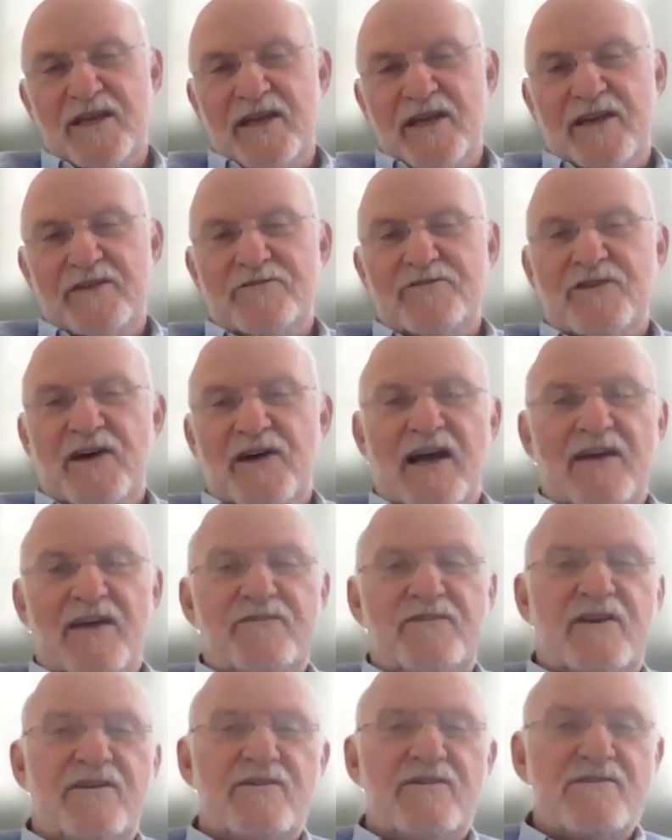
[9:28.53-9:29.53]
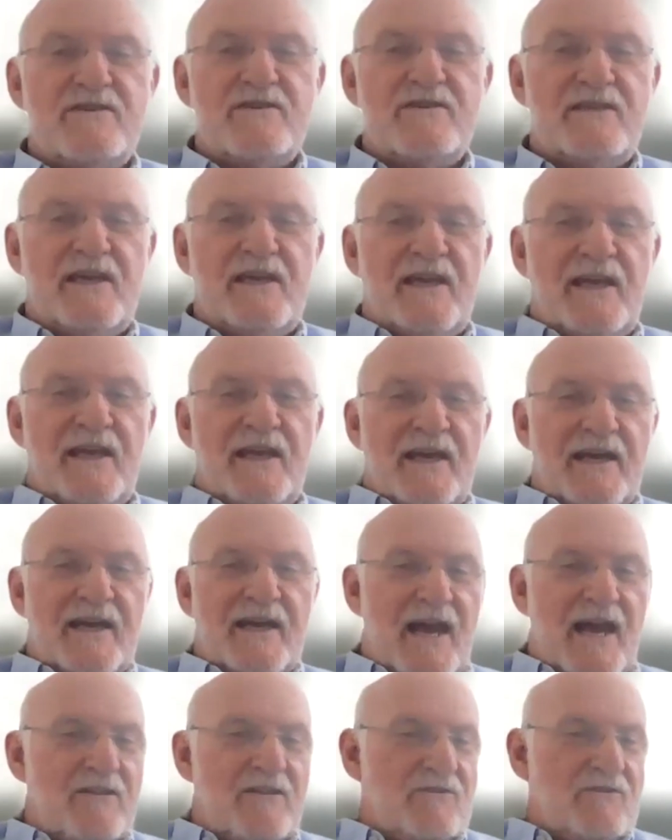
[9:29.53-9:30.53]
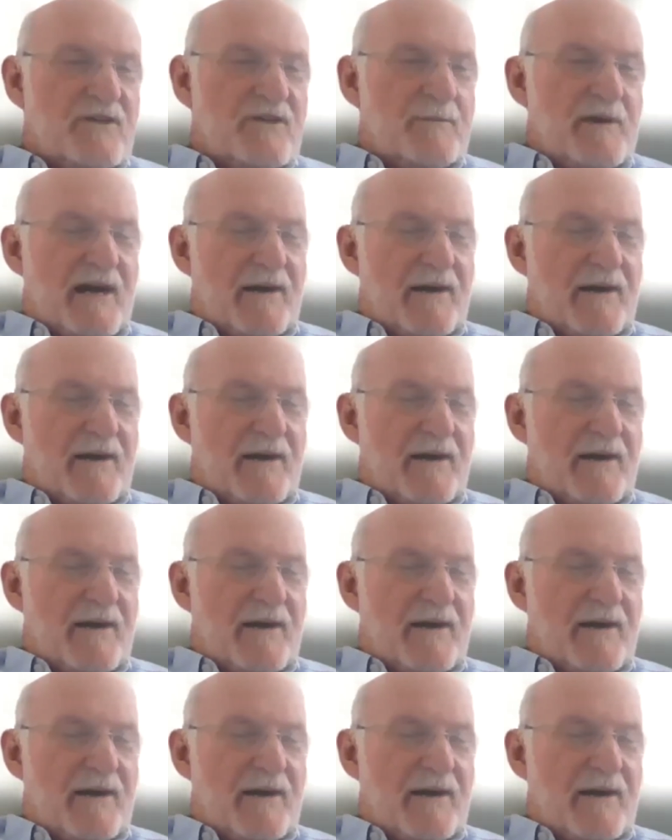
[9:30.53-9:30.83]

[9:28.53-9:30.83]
in 5 years. And I learned